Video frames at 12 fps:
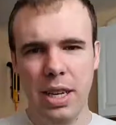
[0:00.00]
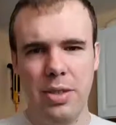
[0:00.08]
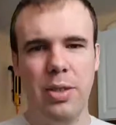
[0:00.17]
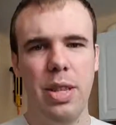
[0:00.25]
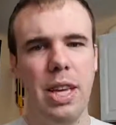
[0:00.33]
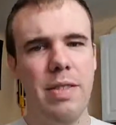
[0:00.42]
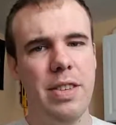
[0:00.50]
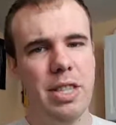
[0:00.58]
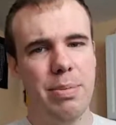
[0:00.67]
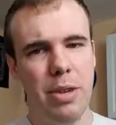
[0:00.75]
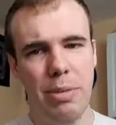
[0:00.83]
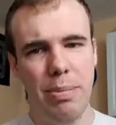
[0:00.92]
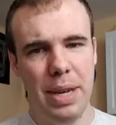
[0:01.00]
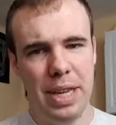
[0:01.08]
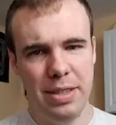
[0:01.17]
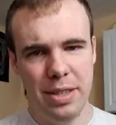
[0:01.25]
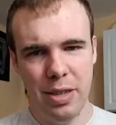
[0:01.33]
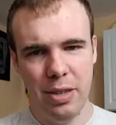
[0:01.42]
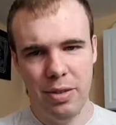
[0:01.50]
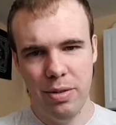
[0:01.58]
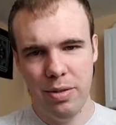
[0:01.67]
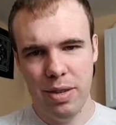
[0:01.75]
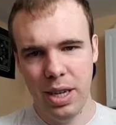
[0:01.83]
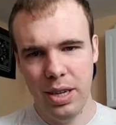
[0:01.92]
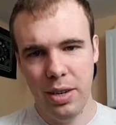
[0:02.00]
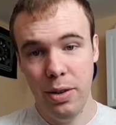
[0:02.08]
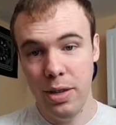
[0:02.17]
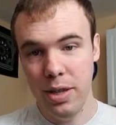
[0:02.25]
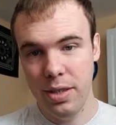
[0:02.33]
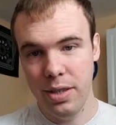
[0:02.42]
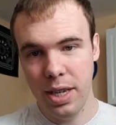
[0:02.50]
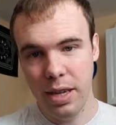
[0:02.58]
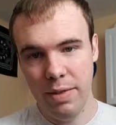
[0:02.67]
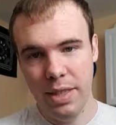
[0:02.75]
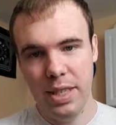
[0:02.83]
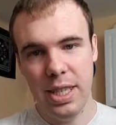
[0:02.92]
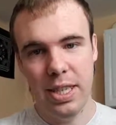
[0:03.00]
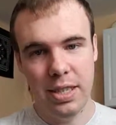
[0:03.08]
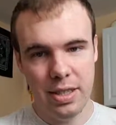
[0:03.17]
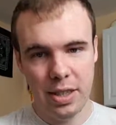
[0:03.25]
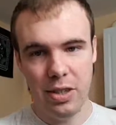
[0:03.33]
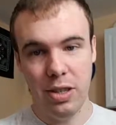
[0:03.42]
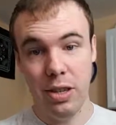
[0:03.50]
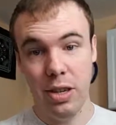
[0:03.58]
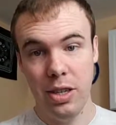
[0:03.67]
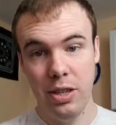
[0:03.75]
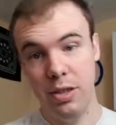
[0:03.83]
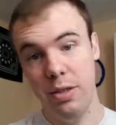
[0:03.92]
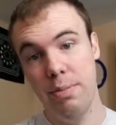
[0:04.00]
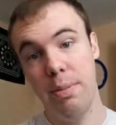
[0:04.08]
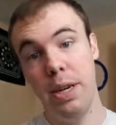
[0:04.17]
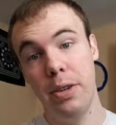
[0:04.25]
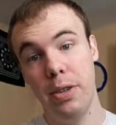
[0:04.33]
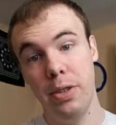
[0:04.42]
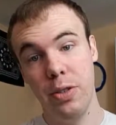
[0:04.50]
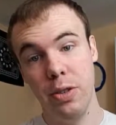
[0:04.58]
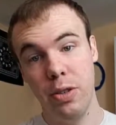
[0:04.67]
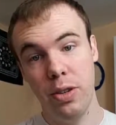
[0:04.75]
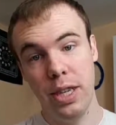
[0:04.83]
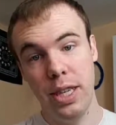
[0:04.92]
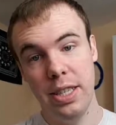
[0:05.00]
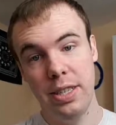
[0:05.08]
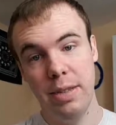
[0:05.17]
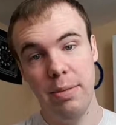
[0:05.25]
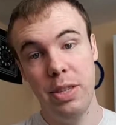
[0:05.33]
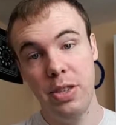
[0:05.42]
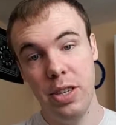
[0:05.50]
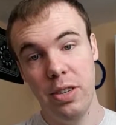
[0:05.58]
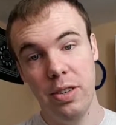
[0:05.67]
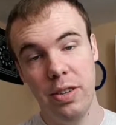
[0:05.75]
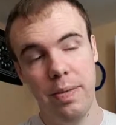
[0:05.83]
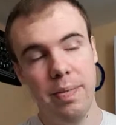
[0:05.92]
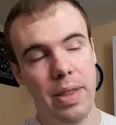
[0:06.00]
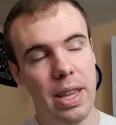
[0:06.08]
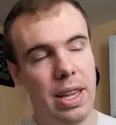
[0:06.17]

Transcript: So a lot of the small pests go unnoticed, obviously, because it's such a large biocontrol organism in general.